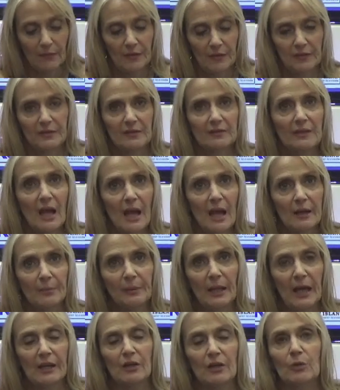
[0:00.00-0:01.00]
this is not a
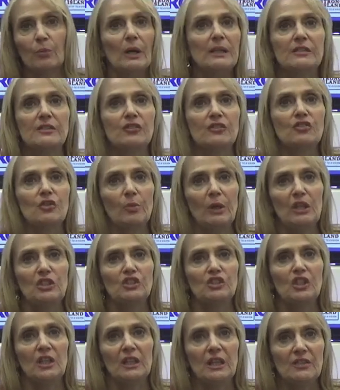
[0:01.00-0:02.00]
black or white
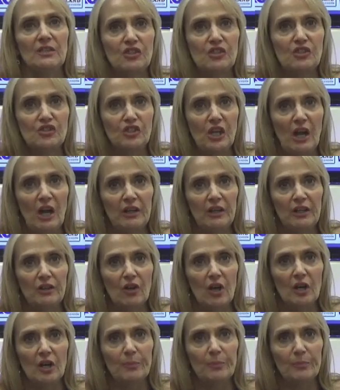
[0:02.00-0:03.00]
situation as this chariot
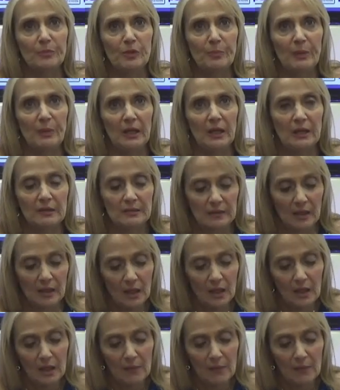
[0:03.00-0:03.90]
card depicts